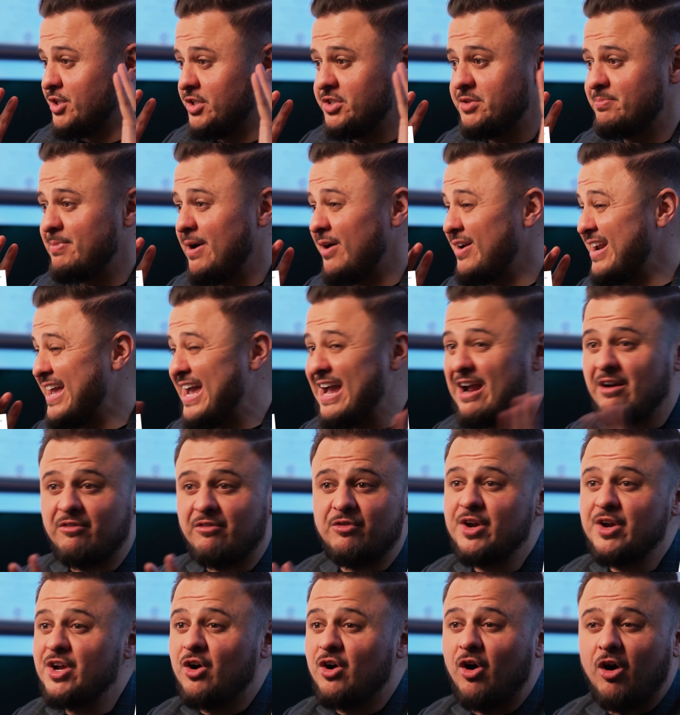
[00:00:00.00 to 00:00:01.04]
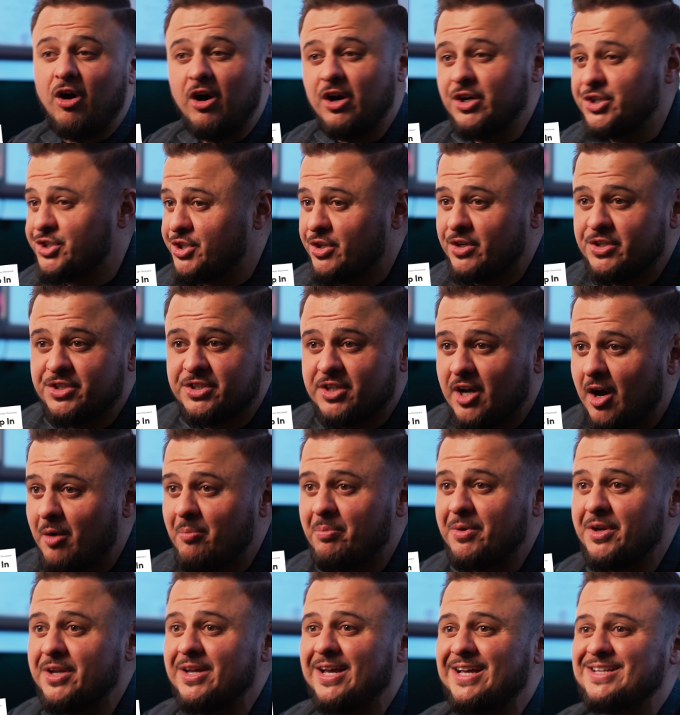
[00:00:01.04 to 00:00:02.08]
just about every car insurance
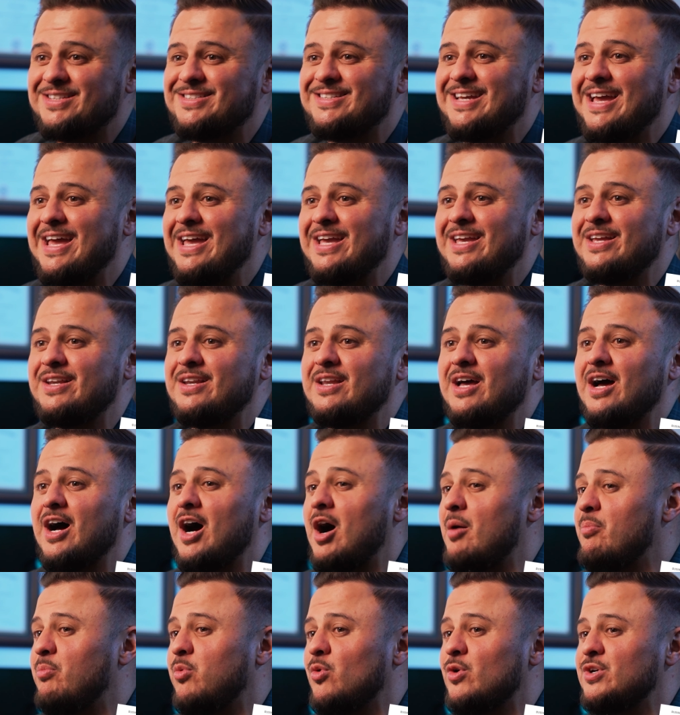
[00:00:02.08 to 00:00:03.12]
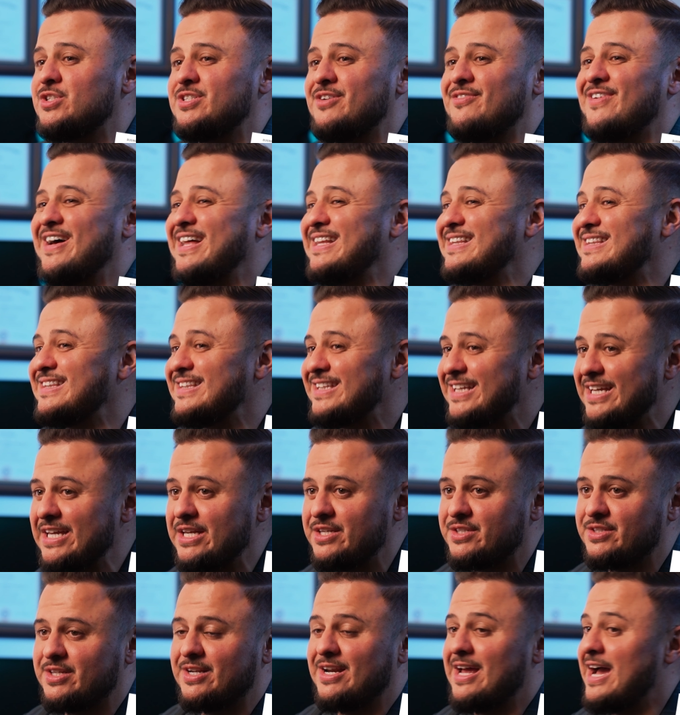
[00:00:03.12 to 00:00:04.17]
company has taken upwards of at
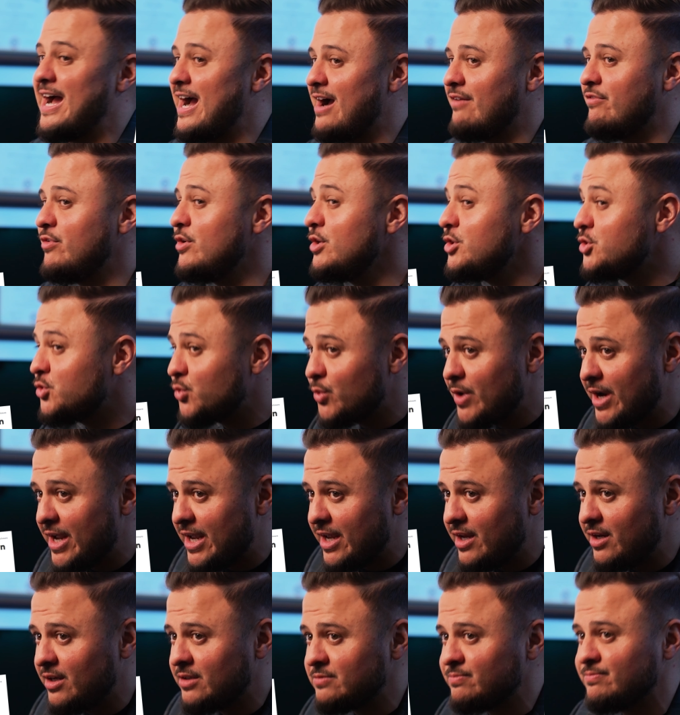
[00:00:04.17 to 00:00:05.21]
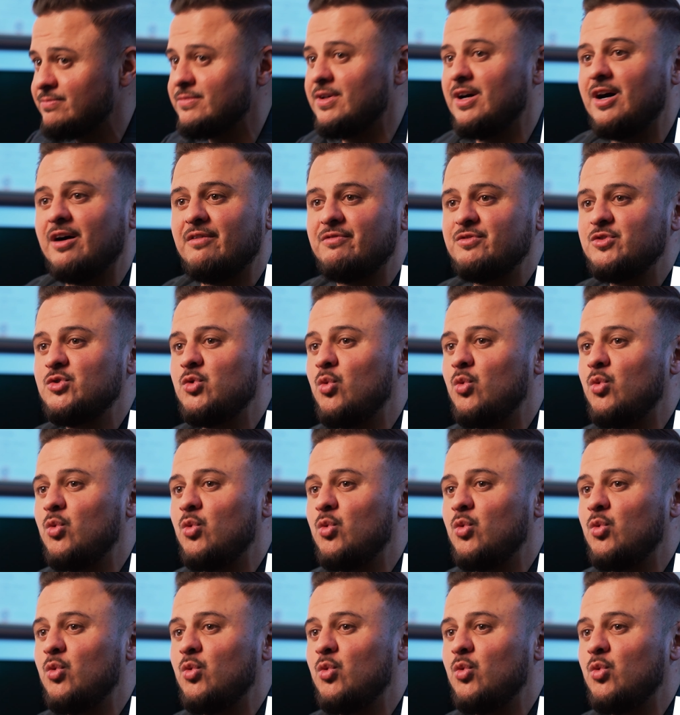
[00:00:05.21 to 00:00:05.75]
least an average rate of